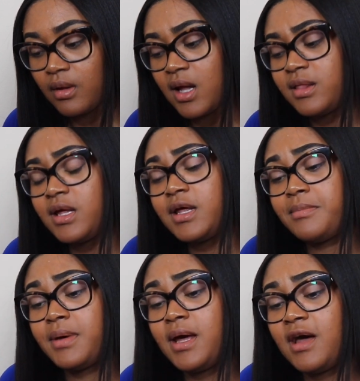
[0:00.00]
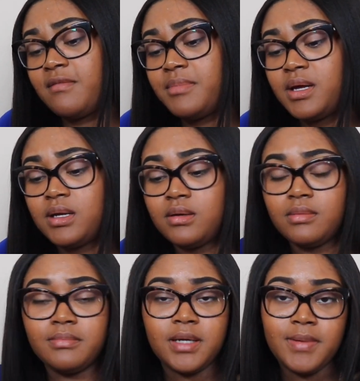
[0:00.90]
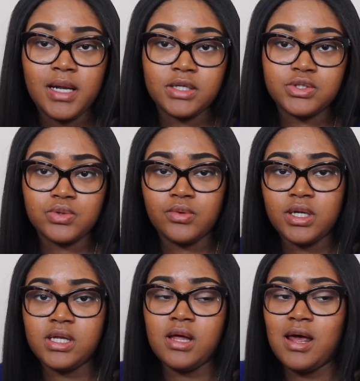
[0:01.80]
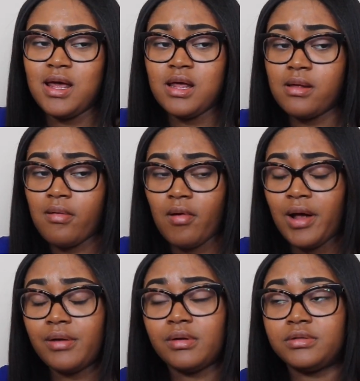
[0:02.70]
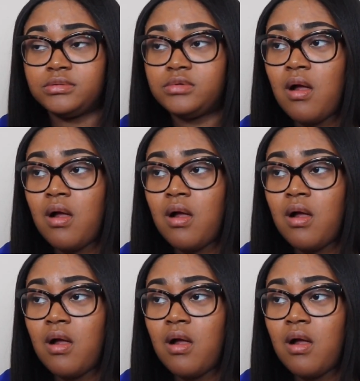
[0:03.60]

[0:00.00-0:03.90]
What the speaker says: I think it may have been maybe like 28. I don't know.